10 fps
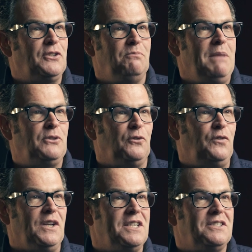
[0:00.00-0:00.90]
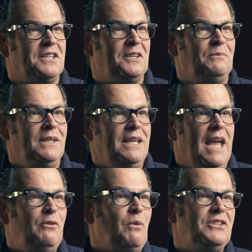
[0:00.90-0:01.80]
of mental fitness and
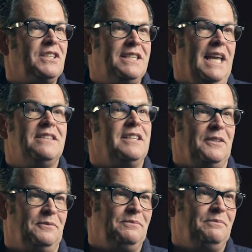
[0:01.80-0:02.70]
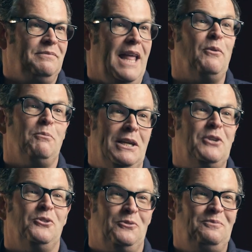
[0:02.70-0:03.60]
everyone just gets it. That would be cool.